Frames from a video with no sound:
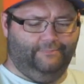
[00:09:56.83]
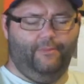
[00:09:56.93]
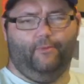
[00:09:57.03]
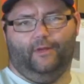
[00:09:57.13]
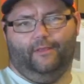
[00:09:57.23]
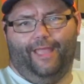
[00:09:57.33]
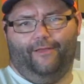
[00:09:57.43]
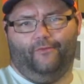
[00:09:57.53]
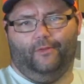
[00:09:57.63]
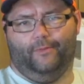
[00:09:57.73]
Maybe one of you
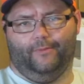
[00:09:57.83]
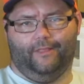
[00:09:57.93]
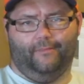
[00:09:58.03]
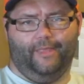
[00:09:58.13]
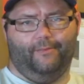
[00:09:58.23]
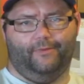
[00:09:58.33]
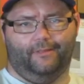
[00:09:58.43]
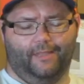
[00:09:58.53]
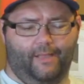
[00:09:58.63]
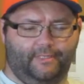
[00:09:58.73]
California people can help me out. Put it
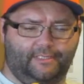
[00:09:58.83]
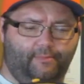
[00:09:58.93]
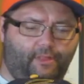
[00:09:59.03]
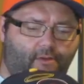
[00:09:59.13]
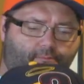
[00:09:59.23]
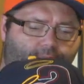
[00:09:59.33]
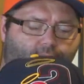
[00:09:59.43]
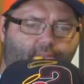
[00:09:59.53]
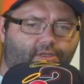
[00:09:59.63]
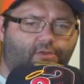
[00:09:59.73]
in the comments down below.
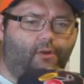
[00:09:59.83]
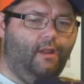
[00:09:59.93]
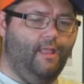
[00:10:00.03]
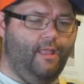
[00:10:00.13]
Not sure.